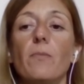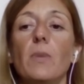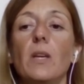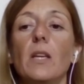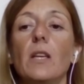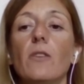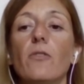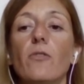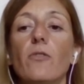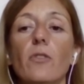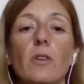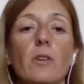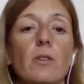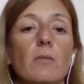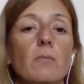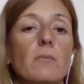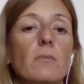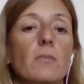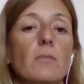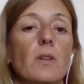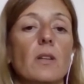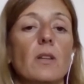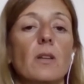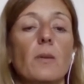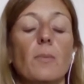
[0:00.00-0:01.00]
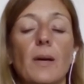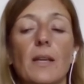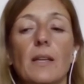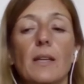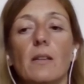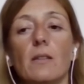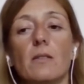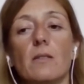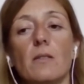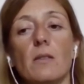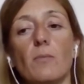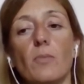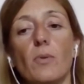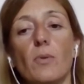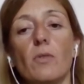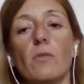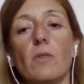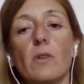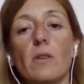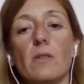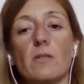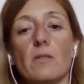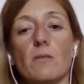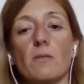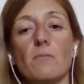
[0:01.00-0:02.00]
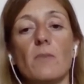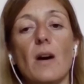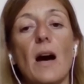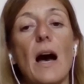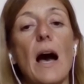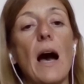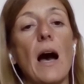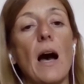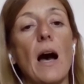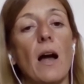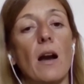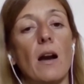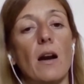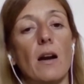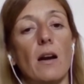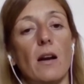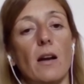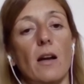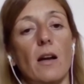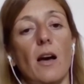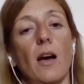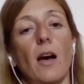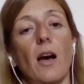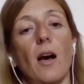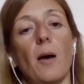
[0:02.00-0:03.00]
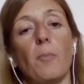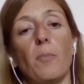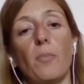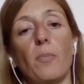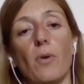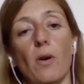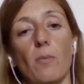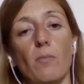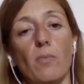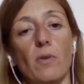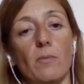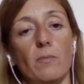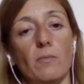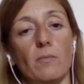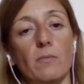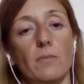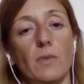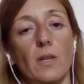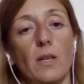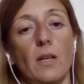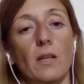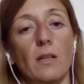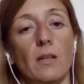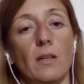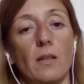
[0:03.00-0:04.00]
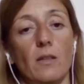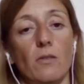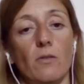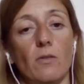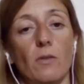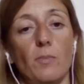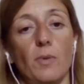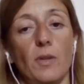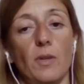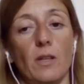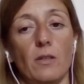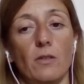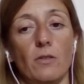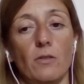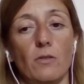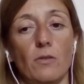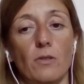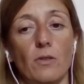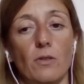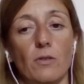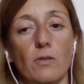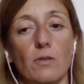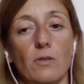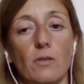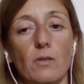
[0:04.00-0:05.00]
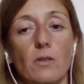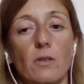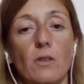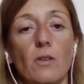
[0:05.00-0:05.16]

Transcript: Media freedom, independence, and pluralism are a problem in the European Union.